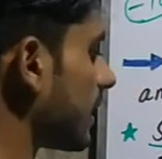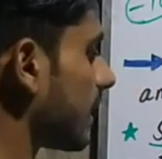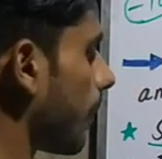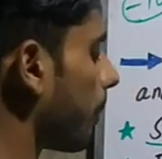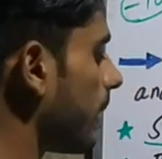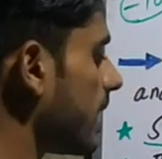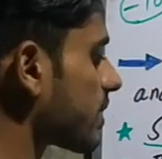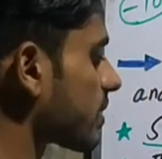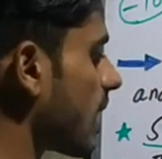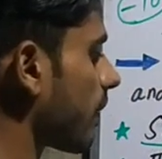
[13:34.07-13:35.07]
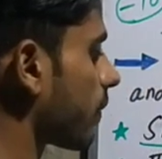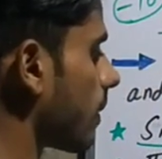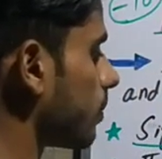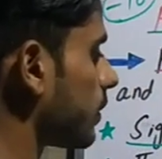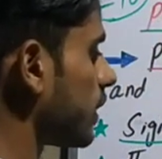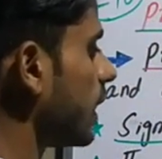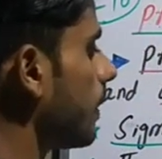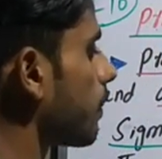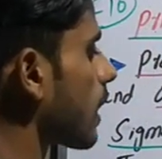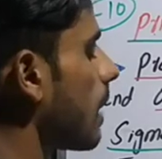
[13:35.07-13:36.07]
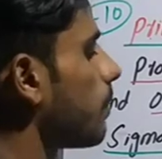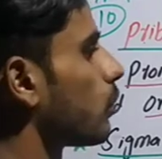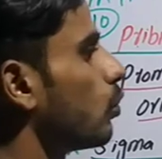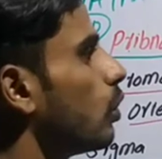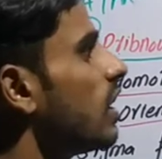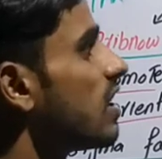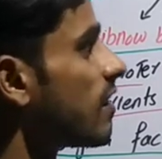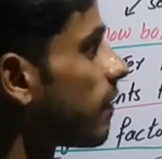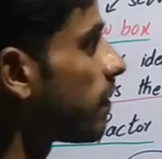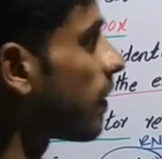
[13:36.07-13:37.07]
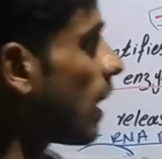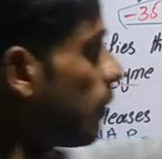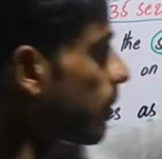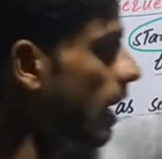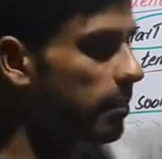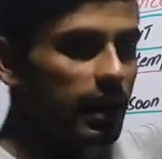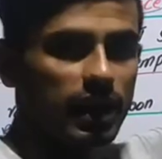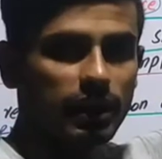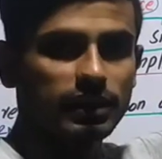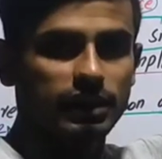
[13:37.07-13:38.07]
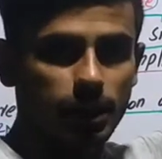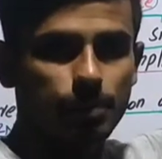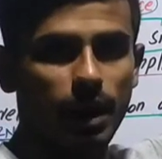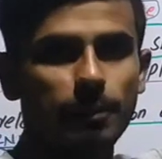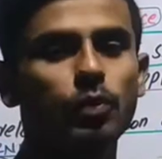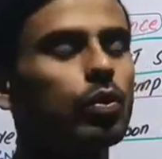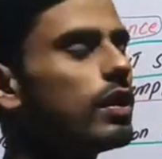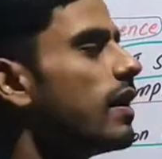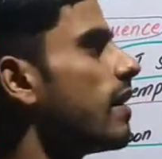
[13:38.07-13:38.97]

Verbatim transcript: the template strand from 3 prime to 5 prime end, 3 prime to